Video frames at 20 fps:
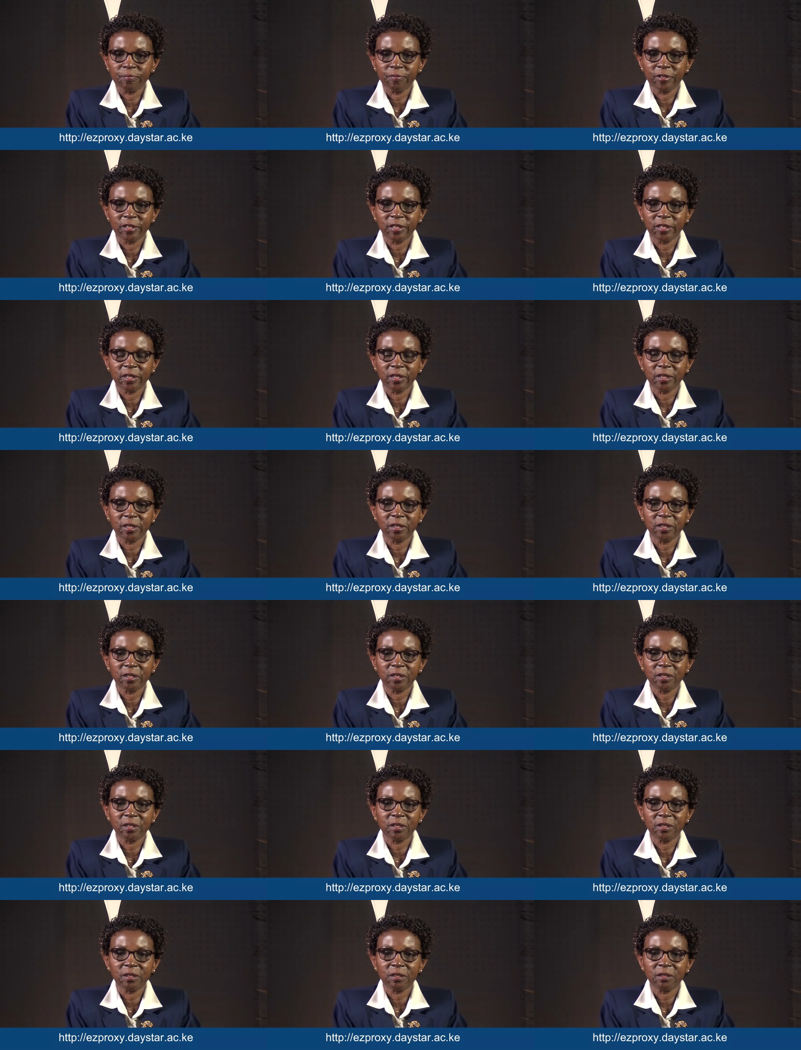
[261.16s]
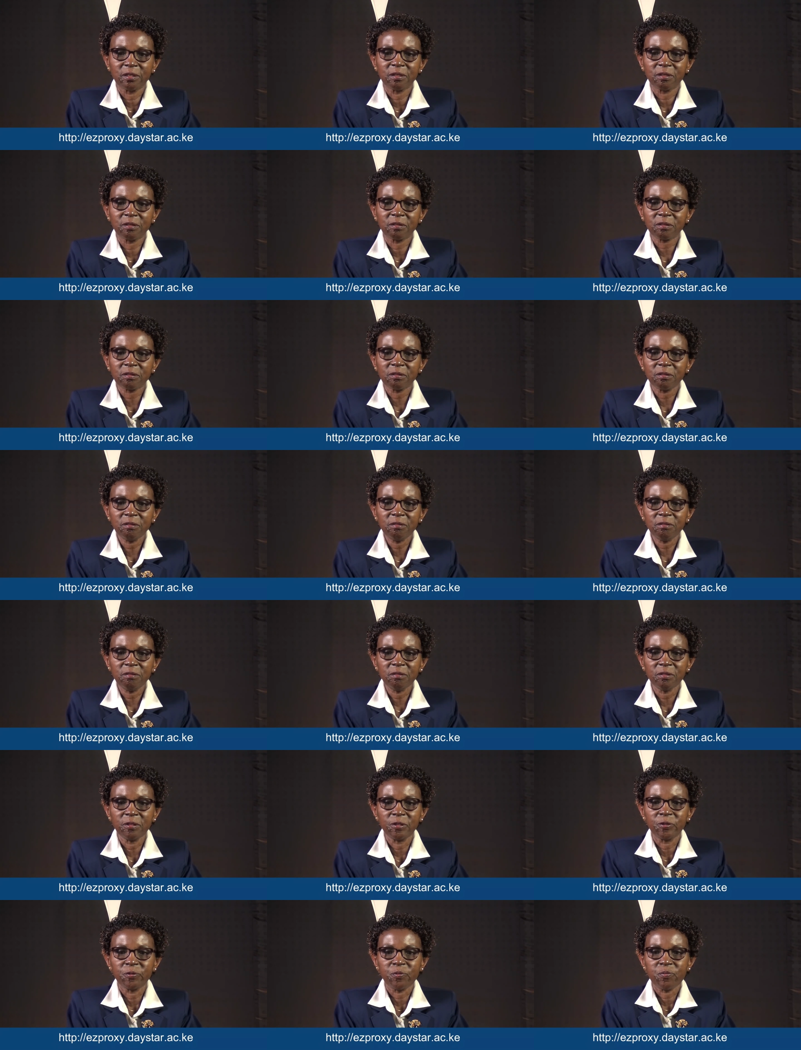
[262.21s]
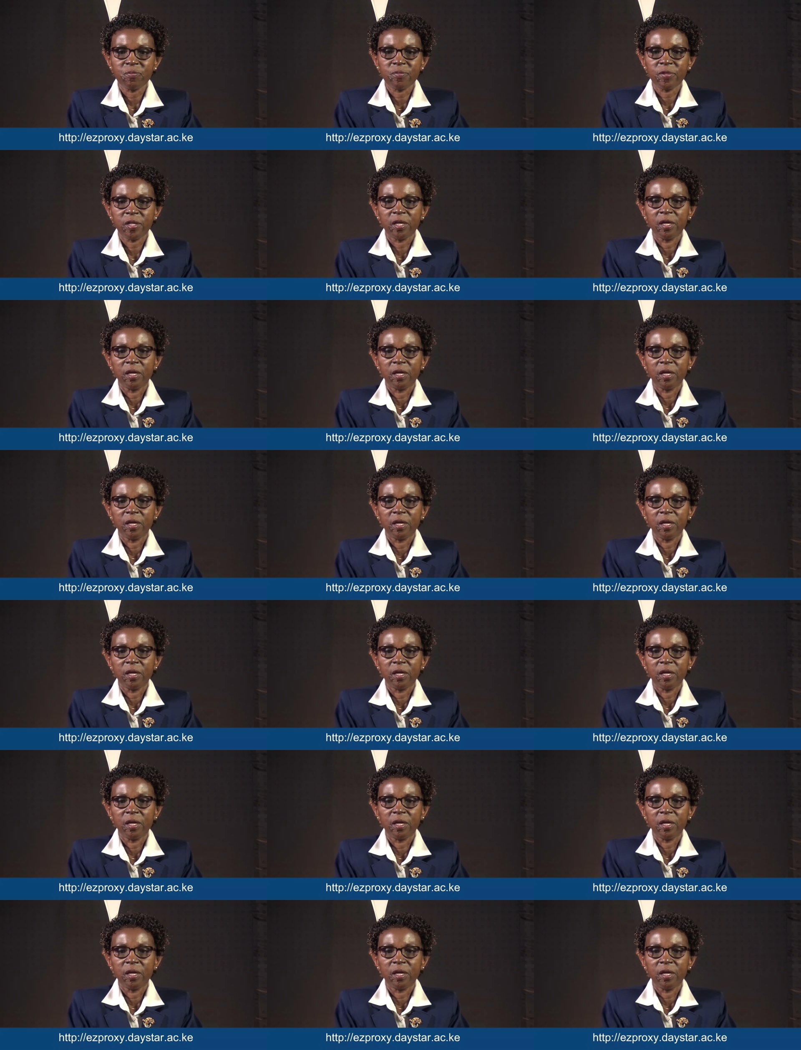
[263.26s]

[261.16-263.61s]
[no speech]